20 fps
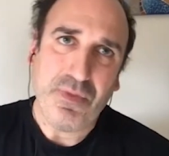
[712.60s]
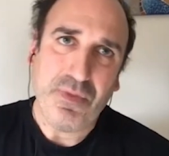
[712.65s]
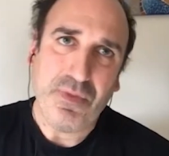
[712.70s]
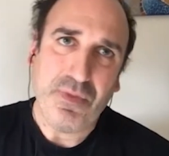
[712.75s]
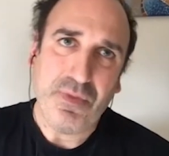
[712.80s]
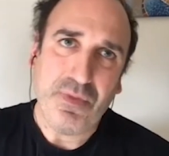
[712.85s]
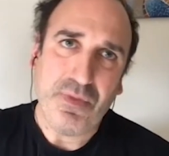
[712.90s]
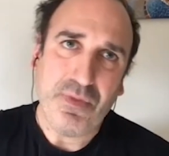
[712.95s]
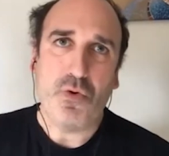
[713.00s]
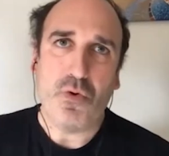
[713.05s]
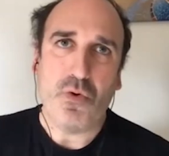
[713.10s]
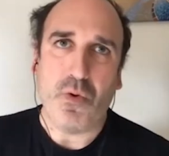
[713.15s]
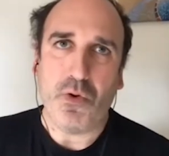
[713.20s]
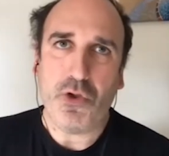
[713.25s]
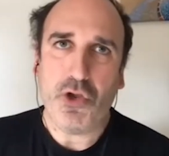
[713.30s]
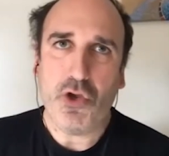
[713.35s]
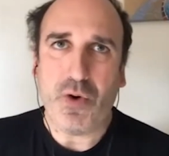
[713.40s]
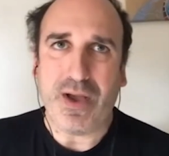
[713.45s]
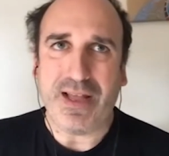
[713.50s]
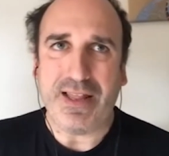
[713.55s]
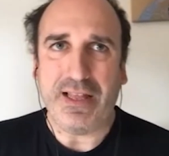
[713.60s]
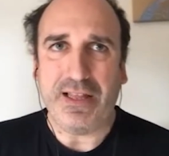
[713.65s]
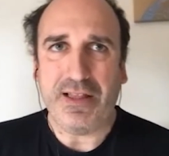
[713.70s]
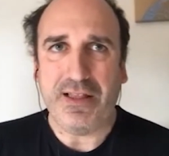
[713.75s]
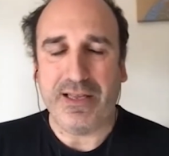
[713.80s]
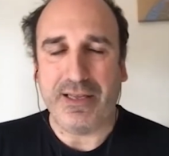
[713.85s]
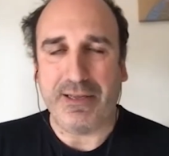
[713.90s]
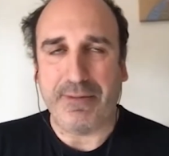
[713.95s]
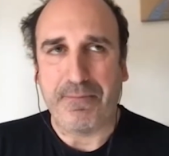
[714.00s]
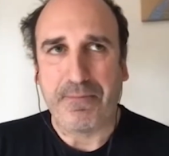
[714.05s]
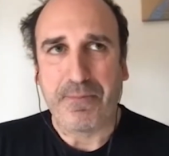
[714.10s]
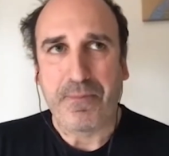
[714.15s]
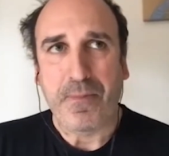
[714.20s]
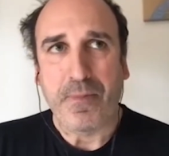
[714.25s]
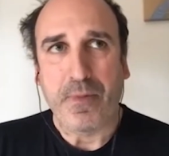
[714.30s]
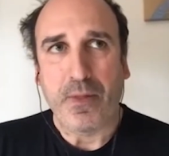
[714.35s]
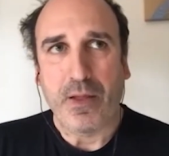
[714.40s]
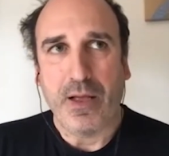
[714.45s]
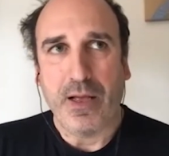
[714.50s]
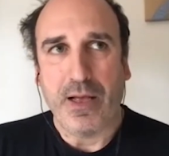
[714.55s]
And then you added
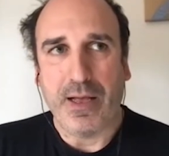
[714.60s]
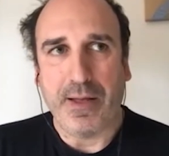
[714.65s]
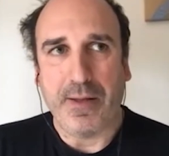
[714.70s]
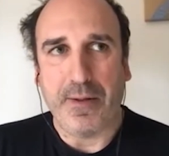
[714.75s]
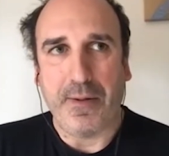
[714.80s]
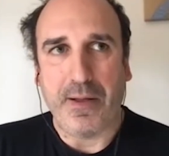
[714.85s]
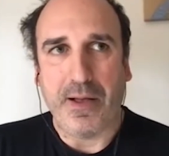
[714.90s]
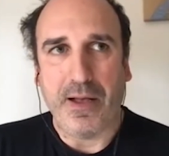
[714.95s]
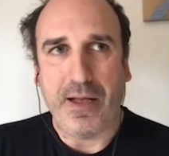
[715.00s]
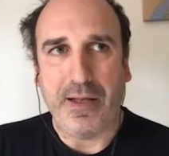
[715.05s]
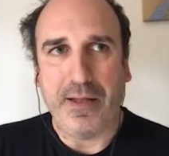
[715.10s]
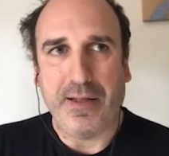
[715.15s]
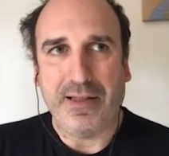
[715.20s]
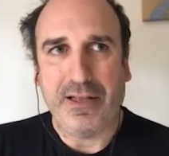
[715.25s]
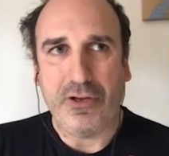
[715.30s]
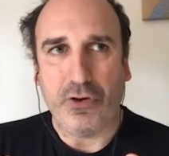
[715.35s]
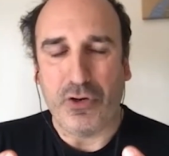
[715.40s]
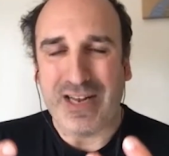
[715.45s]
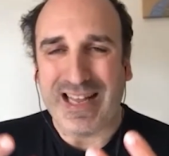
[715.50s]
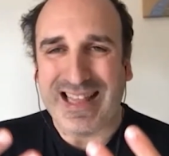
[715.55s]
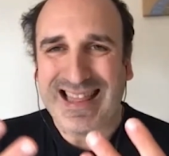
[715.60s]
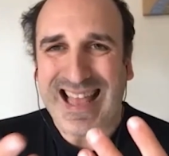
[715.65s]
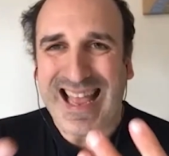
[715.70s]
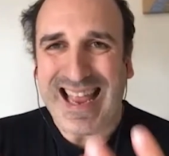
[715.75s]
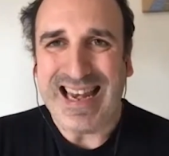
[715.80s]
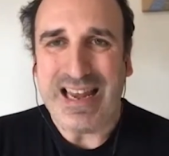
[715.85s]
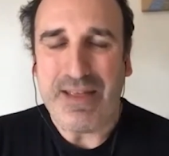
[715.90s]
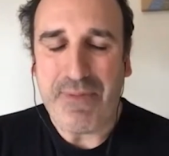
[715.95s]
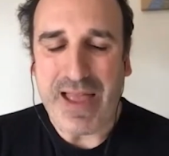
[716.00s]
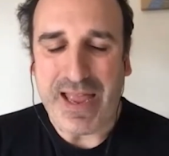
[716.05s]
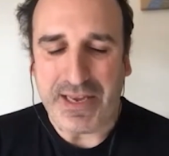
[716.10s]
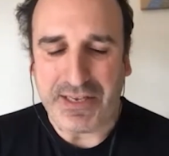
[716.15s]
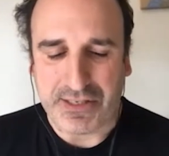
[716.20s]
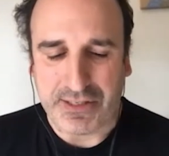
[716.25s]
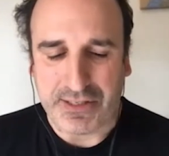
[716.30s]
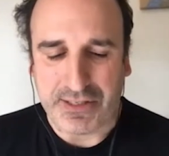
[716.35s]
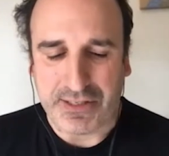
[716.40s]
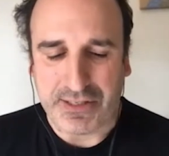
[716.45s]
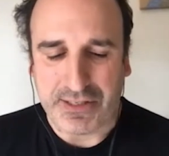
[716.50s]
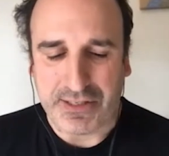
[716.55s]
on a daily
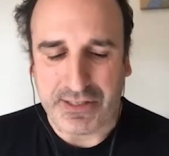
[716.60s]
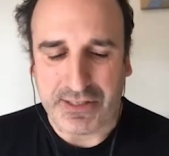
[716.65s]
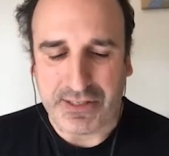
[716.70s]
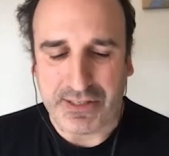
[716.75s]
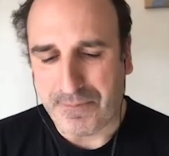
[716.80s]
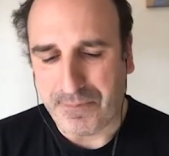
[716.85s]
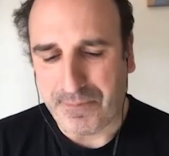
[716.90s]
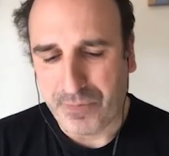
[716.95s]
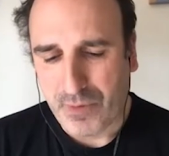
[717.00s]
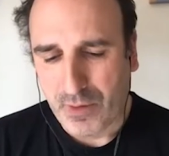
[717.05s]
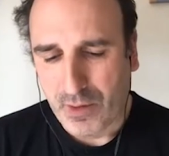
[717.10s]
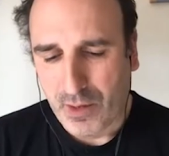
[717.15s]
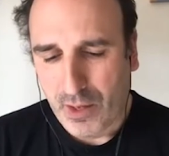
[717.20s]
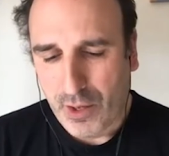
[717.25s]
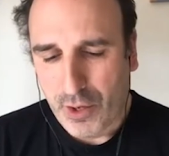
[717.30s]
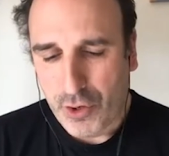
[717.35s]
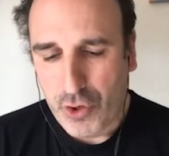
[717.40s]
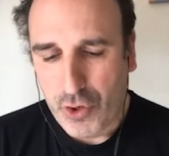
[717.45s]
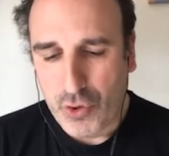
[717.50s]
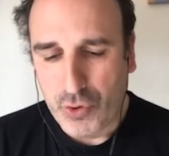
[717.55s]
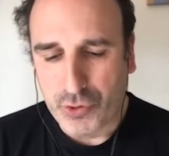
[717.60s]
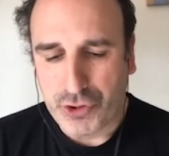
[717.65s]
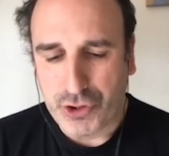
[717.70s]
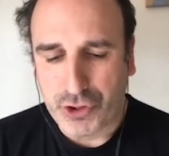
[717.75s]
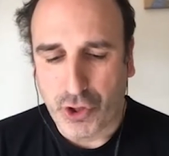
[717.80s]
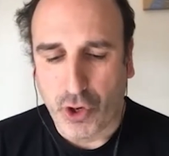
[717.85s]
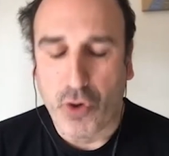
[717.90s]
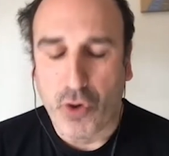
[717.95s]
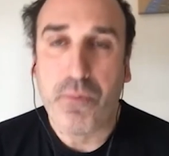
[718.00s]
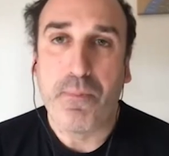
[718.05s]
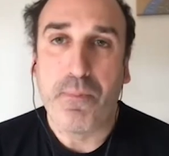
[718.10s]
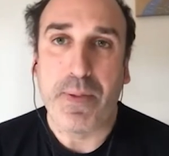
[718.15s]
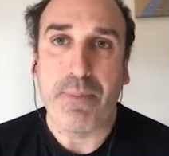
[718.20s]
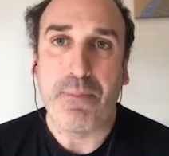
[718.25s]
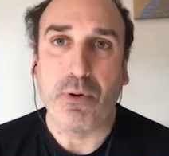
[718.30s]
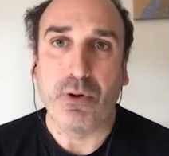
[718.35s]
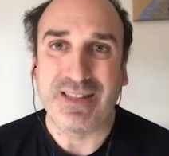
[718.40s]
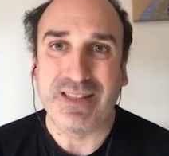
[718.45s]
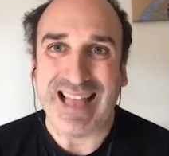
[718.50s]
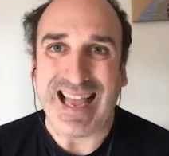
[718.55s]
basis, you saw
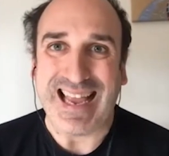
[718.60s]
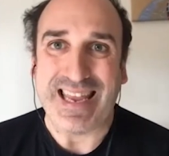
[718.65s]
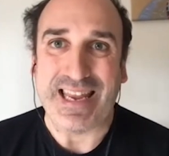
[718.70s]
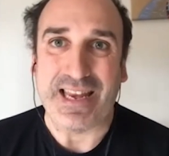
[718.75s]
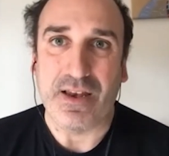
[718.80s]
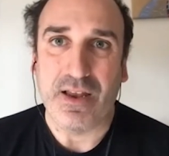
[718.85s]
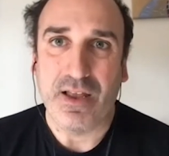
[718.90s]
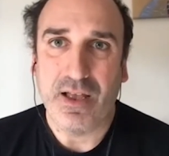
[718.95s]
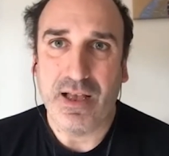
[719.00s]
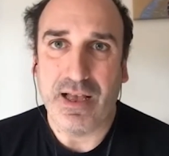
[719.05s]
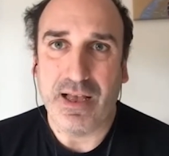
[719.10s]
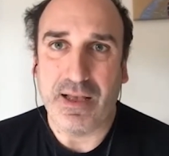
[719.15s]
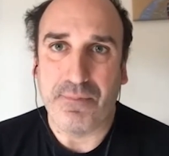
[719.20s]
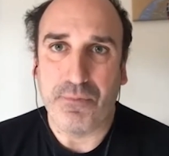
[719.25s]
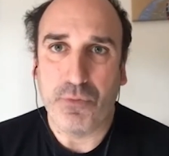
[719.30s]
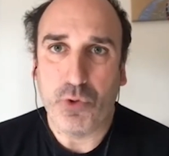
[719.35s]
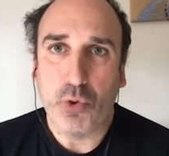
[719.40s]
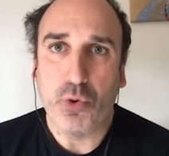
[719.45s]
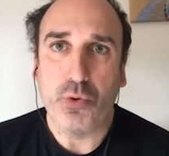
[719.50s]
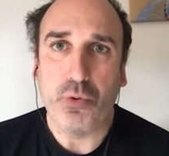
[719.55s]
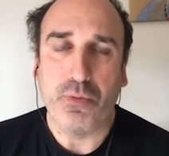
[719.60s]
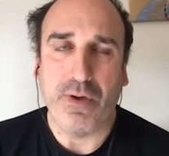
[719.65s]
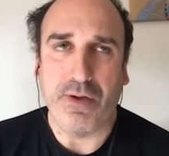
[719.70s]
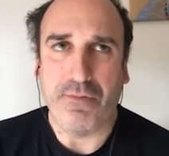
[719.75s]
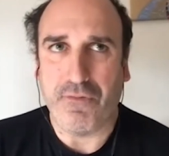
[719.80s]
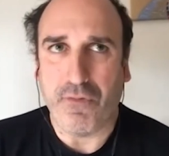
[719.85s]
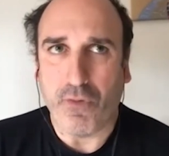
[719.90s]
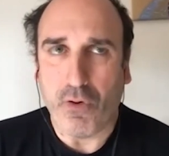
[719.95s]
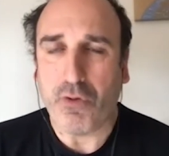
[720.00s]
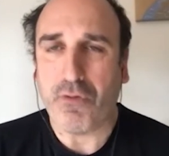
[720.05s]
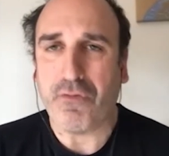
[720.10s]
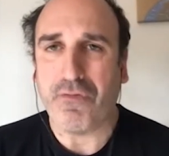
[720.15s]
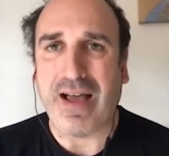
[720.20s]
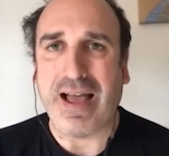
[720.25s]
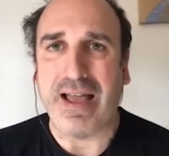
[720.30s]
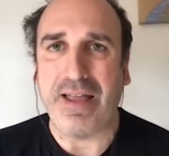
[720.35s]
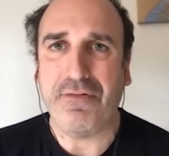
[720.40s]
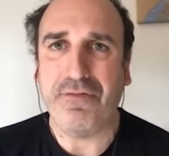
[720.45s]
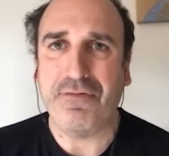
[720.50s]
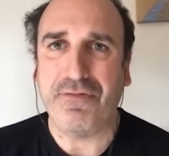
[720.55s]
people dying, 2, 4,
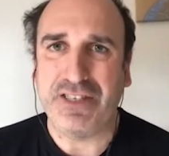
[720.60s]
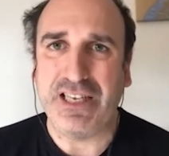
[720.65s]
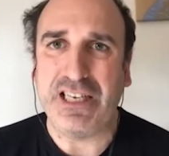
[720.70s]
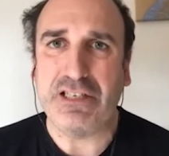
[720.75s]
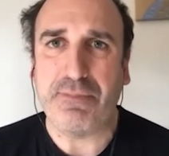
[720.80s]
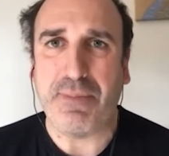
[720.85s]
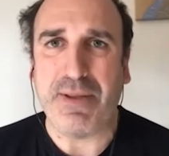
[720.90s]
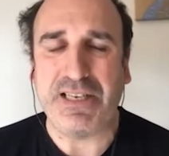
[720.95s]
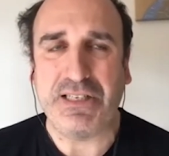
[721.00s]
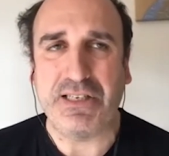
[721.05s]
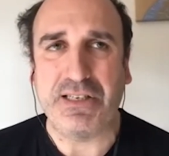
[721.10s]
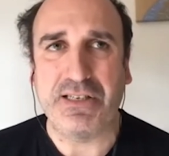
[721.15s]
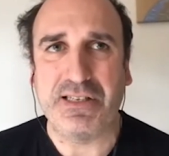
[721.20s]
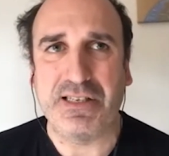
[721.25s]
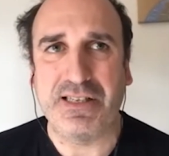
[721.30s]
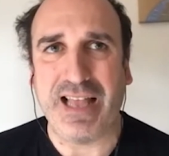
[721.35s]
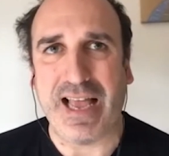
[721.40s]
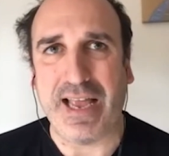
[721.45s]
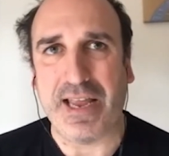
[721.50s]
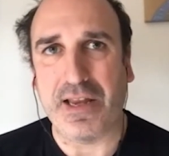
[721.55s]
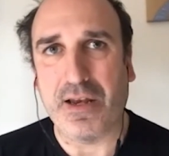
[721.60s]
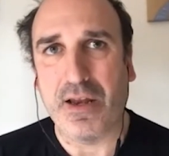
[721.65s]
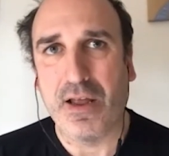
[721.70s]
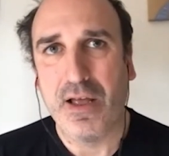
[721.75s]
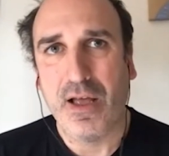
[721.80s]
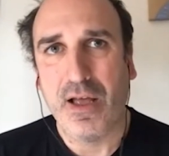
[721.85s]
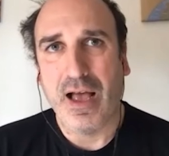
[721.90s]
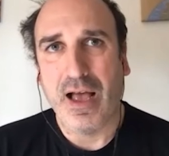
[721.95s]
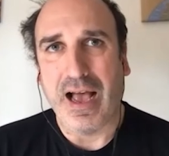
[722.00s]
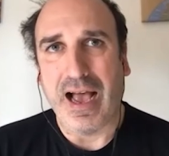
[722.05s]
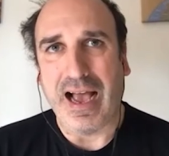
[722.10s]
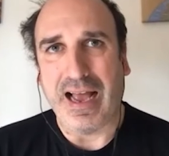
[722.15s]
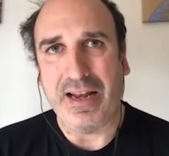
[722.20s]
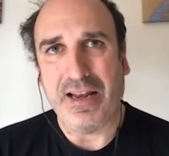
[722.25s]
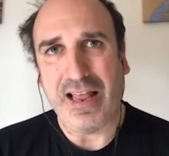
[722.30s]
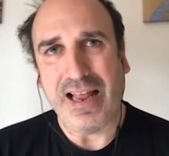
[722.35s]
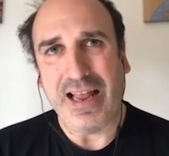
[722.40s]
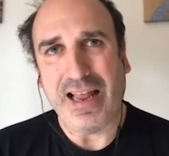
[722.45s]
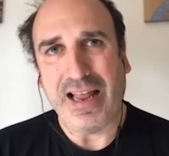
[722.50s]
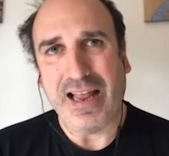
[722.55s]
5, 6 patients dying, and
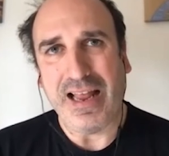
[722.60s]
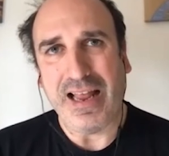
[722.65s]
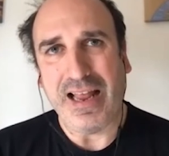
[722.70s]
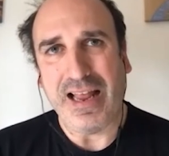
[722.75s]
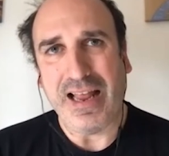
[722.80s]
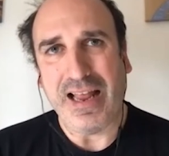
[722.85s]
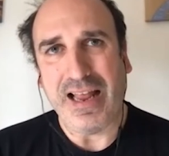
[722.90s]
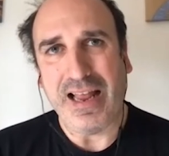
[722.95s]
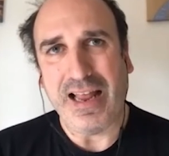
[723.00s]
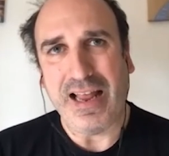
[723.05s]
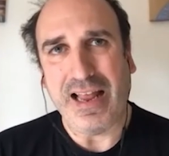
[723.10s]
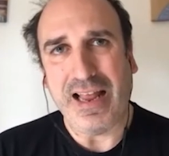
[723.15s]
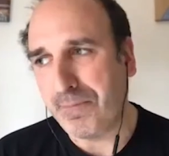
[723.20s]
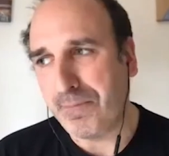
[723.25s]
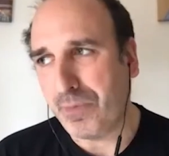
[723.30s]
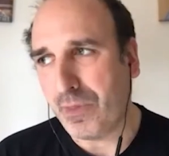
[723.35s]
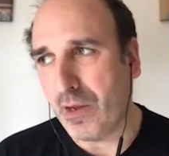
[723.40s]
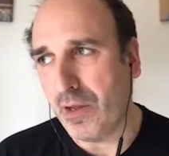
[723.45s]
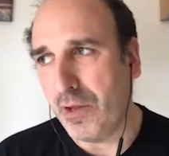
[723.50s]
then so you feel